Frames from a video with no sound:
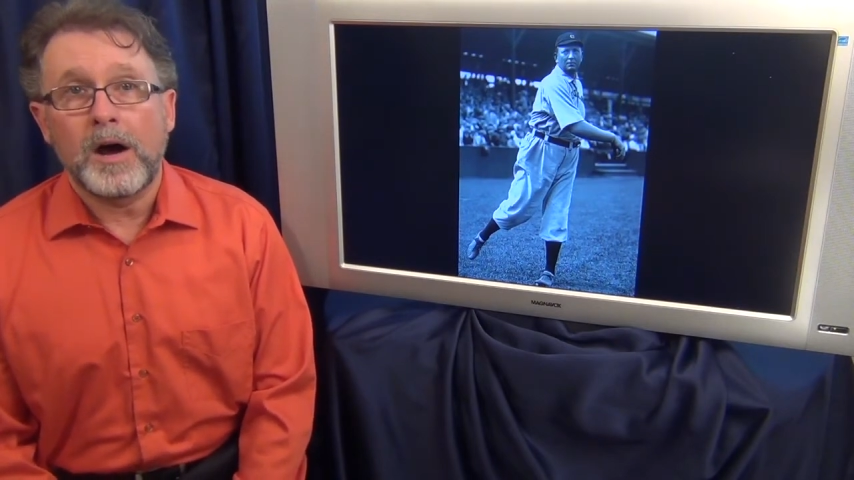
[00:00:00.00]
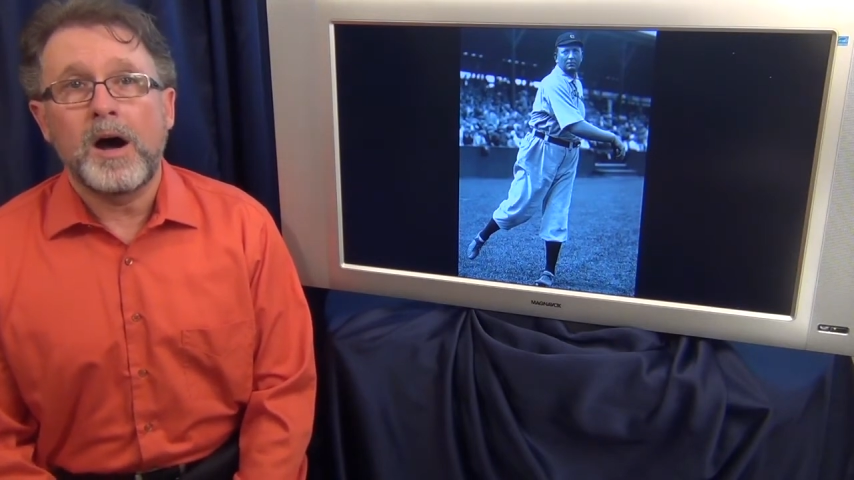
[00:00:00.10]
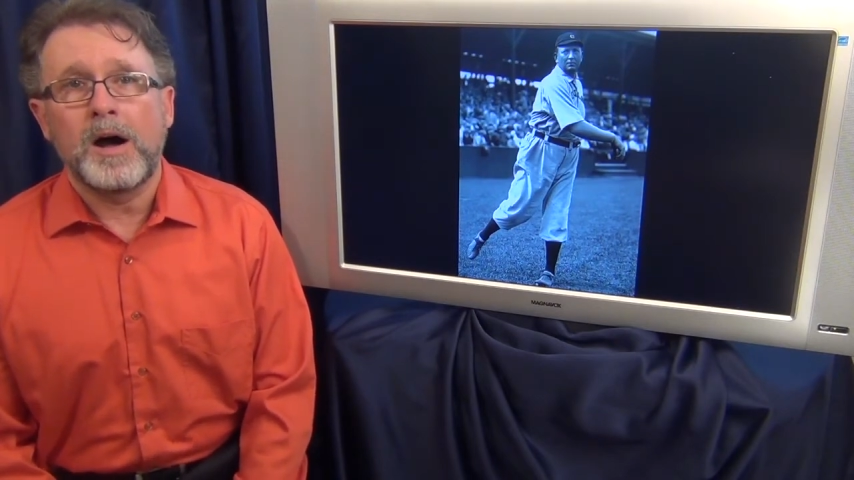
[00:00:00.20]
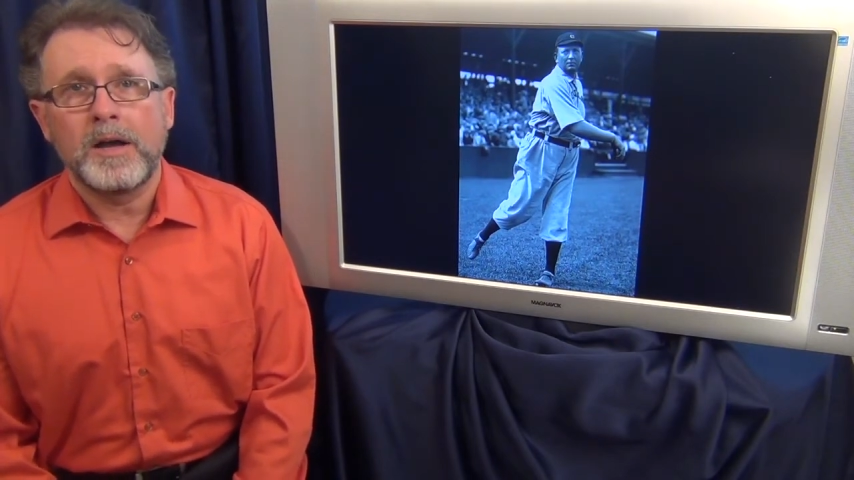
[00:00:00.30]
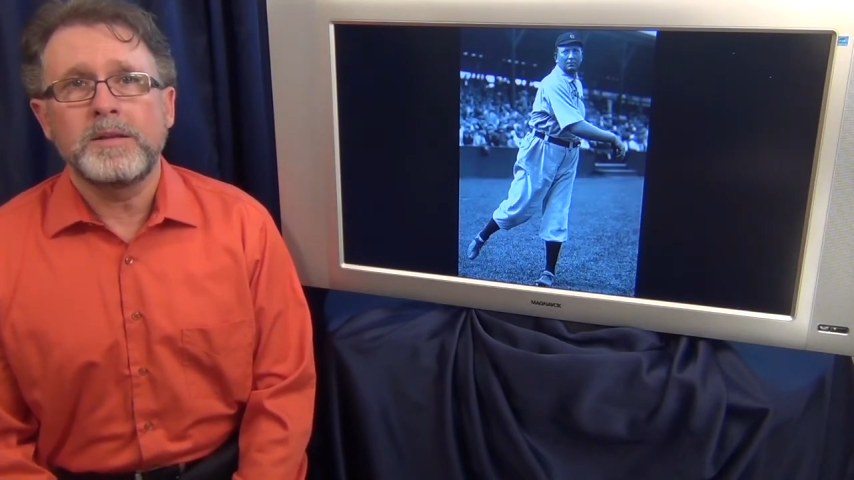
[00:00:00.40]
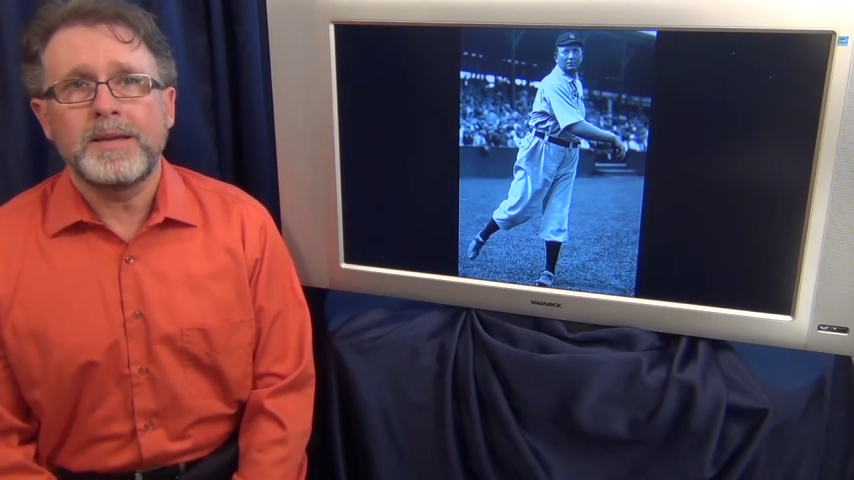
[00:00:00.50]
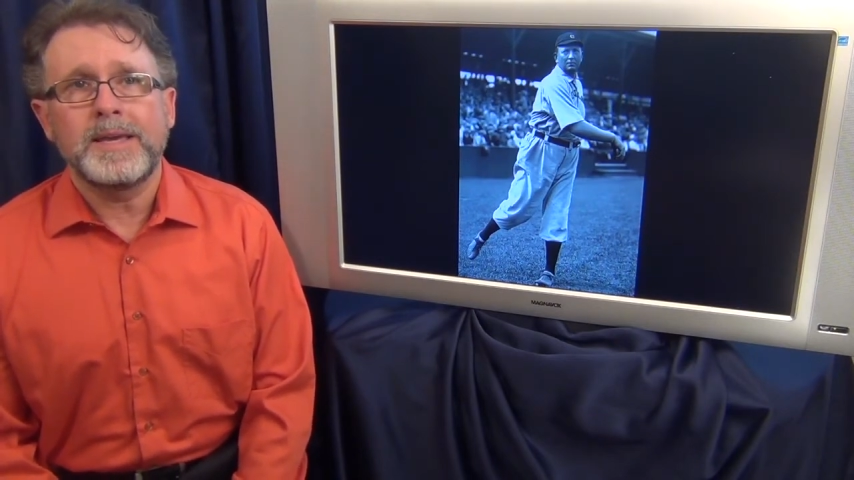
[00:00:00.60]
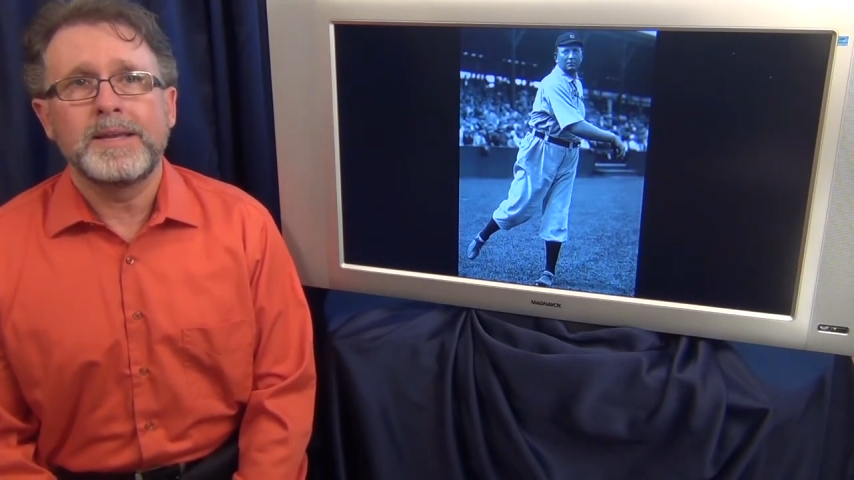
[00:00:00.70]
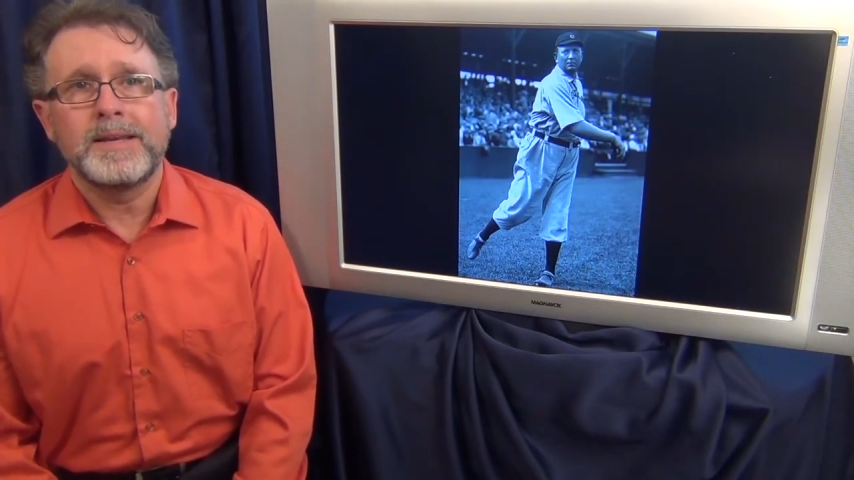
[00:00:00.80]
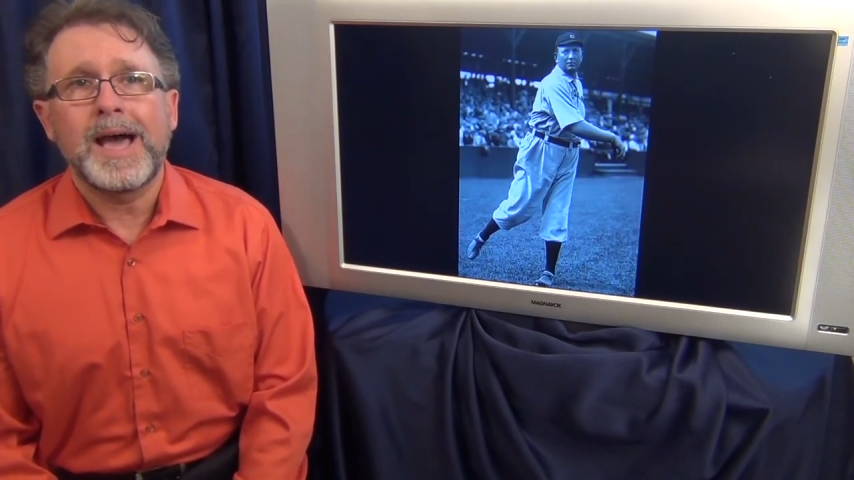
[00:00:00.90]
on
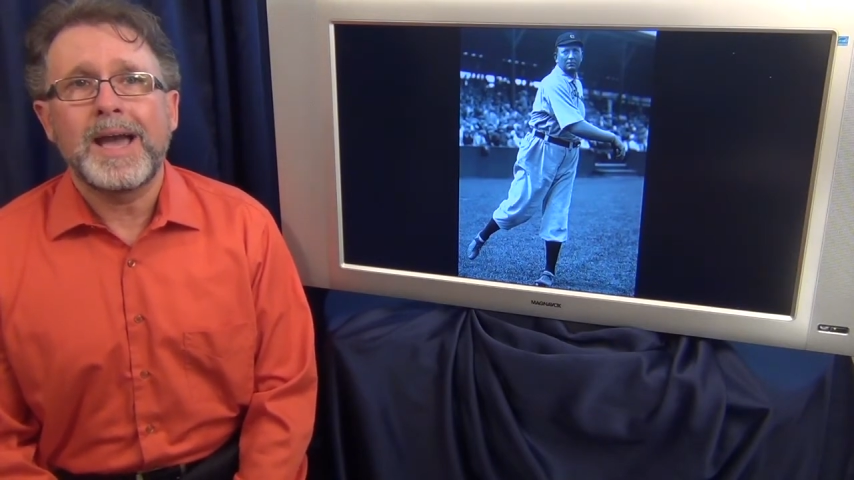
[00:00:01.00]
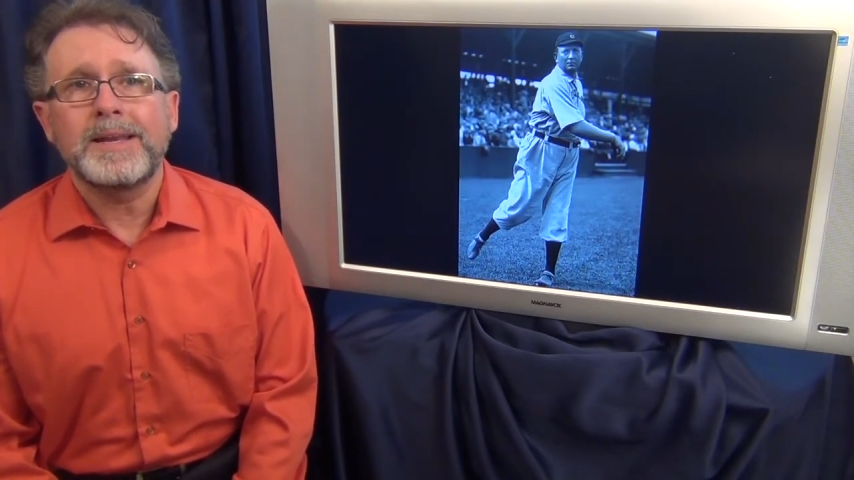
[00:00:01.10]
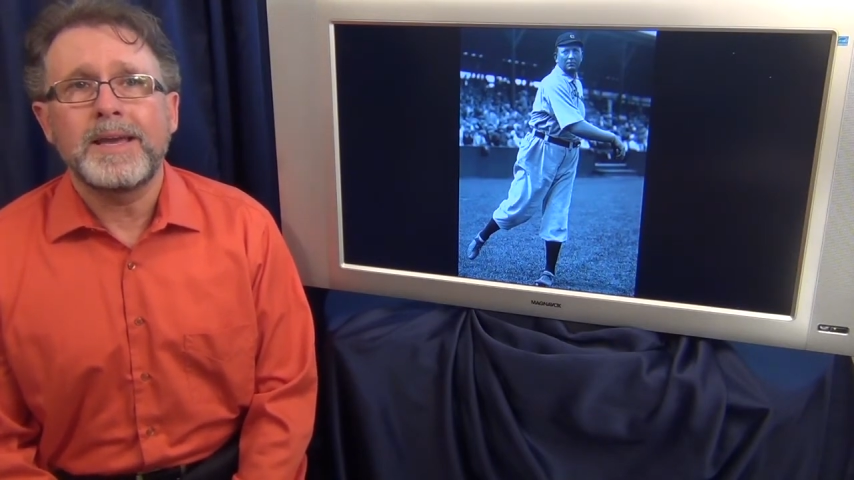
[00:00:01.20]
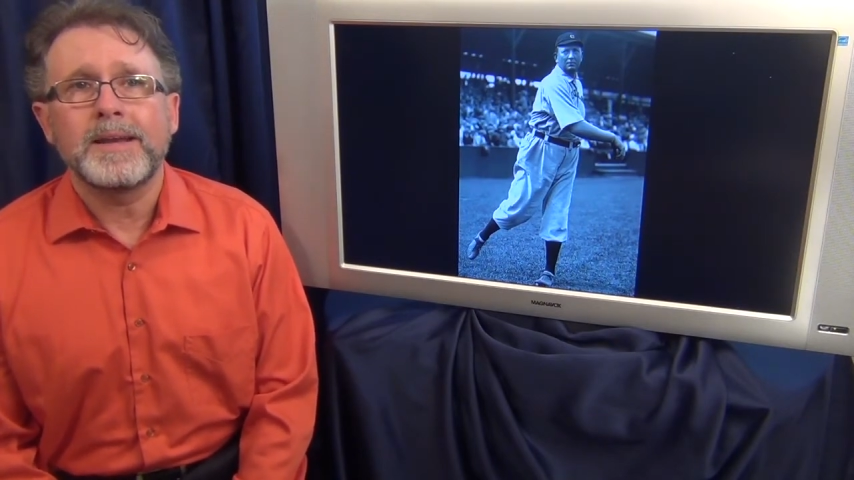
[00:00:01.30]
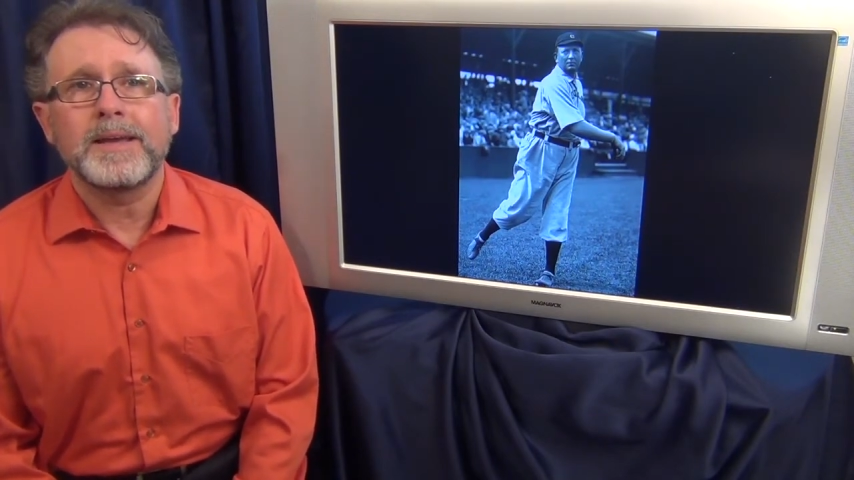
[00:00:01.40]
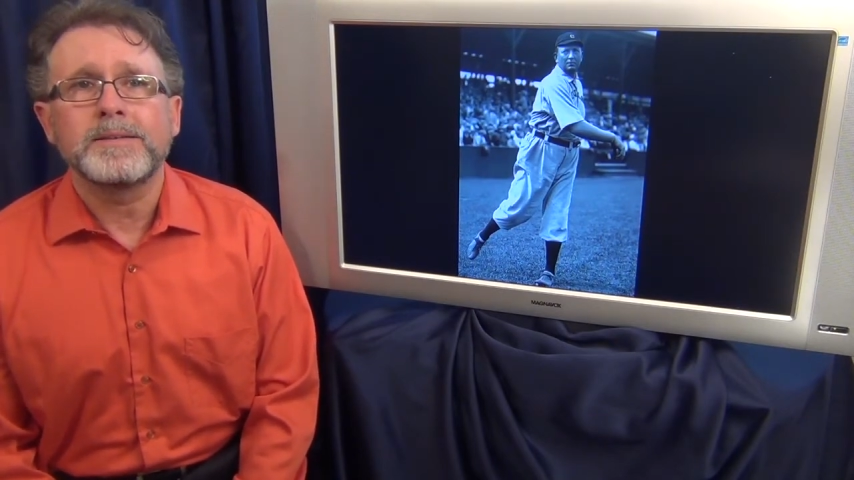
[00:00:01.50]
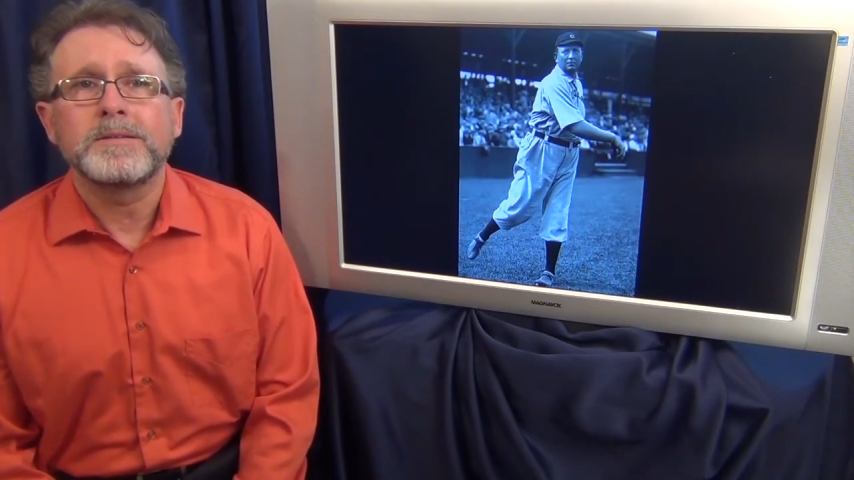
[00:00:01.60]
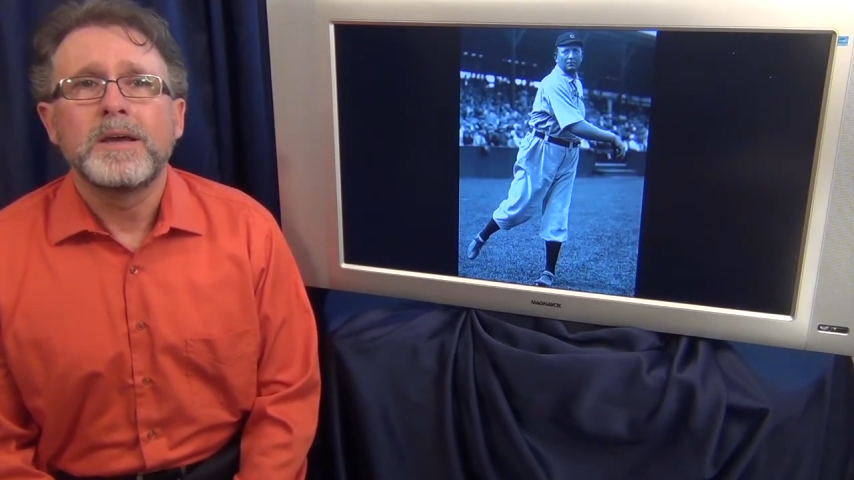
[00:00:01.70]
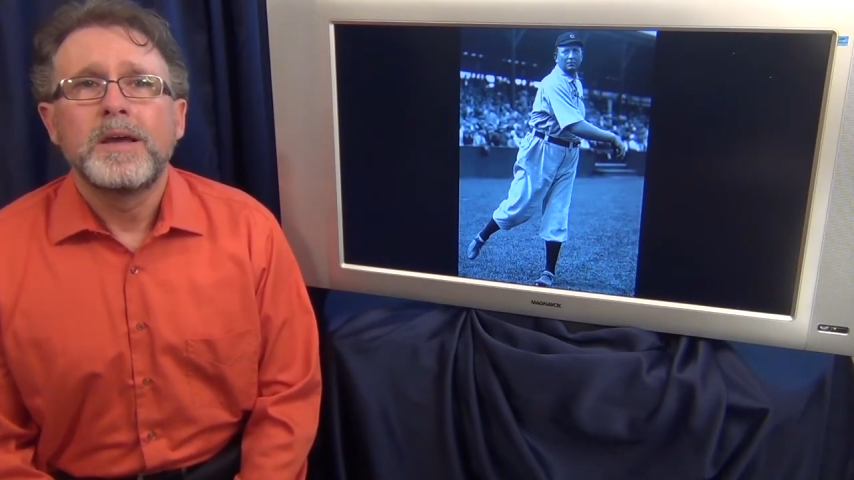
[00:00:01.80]
in nine innings.